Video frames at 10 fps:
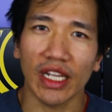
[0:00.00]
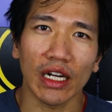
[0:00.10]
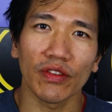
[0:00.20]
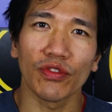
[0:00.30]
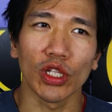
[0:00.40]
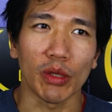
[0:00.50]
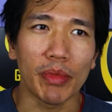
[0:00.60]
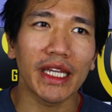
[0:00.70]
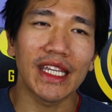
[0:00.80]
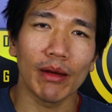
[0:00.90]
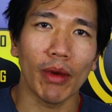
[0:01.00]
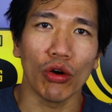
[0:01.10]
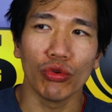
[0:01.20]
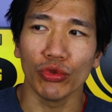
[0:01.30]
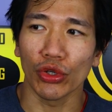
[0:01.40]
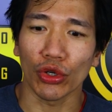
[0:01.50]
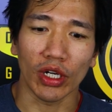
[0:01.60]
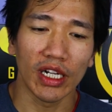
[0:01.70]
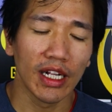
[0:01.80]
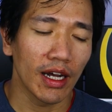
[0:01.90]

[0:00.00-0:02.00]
careful and picky about who you're,